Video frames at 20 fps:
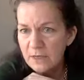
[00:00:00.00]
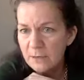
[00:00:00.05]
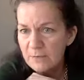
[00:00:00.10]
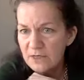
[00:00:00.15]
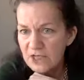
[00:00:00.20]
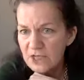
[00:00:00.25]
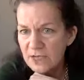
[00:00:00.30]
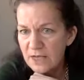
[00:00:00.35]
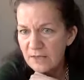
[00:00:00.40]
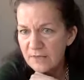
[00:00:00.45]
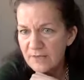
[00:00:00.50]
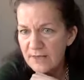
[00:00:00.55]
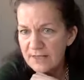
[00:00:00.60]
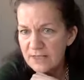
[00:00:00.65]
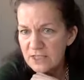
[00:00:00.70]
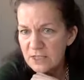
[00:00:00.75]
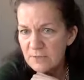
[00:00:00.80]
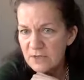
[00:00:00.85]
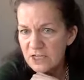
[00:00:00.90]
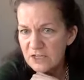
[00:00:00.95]
Michelle,
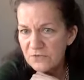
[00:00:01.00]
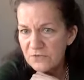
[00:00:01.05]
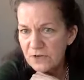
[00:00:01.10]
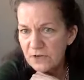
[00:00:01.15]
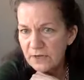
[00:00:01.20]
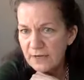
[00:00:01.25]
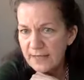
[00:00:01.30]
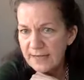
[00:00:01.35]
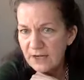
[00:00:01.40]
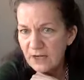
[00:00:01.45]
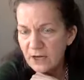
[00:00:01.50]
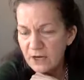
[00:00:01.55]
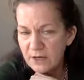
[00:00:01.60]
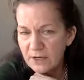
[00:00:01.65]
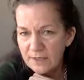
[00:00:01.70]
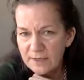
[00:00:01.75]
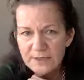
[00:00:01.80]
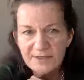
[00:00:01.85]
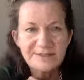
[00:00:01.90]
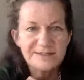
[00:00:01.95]
thanks so much.
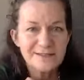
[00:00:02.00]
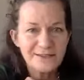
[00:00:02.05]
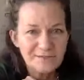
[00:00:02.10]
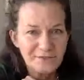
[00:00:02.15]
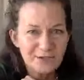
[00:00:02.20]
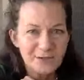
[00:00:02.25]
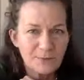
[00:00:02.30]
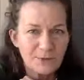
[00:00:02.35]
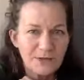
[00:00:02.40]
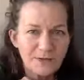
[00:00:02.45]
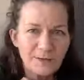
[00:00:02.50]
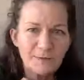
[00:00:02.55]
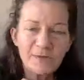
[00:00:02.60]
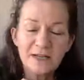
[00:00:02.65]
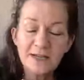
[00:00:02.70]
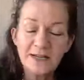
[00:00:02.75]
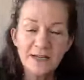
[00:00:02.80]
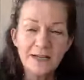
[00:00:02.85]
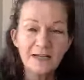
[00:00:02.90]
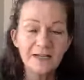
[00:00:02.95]
Lightheartedness, you're very
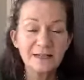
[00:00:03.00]
welcome.